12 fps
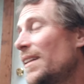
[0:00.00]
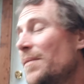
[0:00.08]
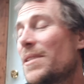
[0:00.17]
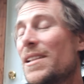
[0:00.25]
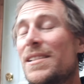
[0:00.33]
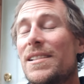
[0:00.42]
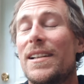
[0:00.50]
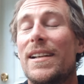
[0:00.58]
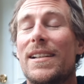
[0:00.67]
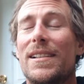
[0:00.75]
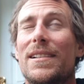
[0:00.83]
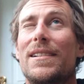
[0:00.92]
them to the
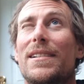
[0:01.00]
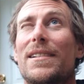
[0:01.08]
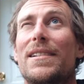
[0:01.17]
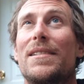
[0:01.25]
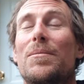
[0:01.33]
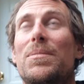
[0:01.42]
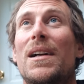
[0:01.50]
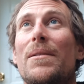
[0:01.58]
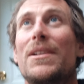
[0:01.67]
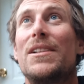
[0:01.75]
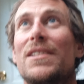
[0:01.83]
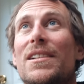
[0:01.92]
side and
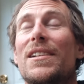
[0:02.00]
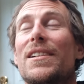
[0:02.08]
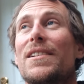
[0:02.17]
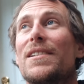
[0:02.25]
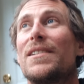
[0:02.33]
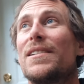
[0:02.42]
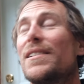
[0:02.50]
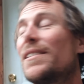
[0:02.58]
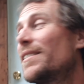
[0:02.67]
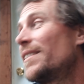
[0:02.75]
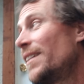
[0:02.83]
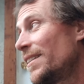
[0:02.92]
probably just
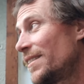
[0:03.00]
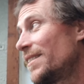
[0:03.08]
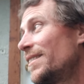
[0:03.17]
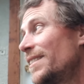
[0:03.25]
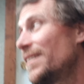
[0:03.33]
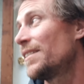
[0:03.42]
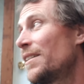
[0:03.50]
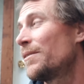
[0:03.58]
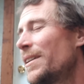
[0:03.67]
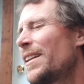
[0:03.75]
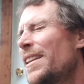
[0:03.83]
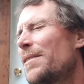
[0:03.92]
get, uh,
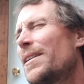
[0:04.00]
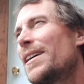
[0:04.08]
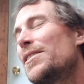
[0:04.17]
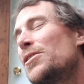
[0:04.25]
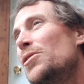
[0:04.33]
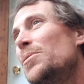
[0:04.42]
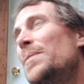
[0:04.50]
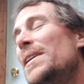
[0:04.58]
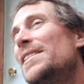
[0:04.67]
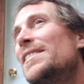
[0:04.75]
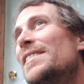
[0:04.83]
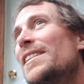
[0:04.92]
I think we got two
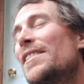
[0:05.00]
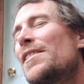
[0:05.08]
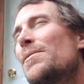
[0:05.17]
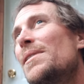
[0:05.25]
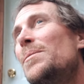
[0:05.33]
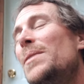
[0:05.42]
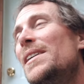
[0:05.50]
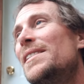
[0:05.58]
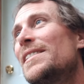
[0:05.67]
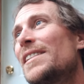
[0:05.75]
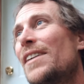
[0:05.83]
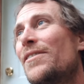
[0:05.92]
pieces, let three
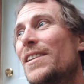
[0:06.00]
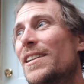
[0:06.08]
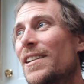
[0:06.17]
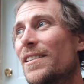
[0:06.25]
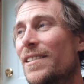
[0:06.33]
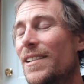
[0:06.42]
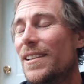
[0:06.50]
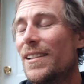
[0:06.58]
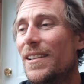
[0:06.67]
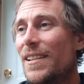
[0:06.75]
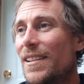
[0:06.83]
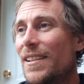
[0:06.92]
pieces left to go.
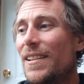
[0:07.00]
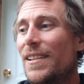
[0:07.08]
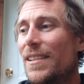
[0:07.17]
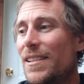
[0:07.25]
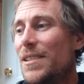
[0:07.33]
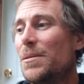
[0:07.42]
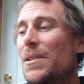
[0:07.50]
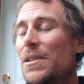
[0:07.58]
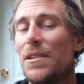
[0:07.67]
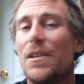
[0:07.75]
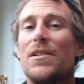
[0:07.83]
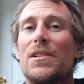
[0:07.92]
So we'll
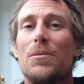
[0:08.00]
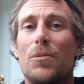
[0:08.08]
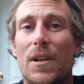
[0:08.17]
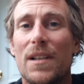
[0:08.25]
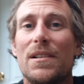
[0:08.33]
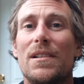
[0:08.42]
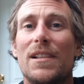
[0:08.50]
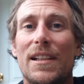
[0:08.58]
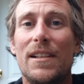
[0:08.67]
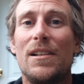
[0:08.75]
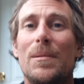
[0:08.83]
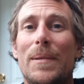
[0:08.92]
do those in one
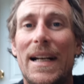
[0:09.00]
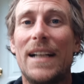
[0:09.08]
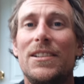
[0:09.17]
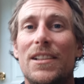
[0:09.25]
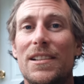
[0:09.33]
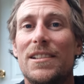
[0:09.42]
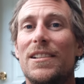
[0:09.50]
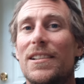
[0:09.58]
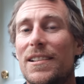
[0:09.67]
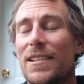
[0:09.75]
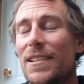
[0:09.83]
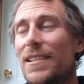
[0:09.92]
liter batches,
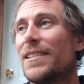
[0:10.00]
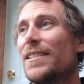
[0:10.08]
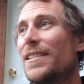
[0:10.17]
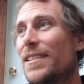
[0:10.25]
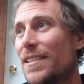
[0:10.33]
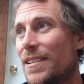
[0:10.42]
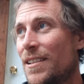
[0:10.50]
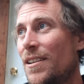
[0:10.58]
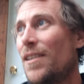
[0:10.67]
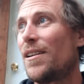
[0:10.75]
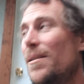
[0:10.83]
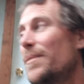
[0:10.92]

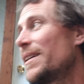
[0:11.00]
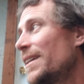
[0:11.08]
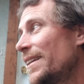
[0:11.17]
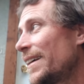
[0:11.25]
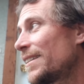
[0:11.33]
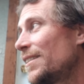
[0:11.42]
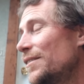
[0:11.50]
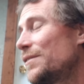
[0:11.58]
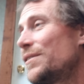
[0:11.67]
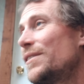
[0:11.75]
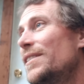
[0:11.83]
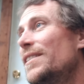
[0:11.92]
calm and collective.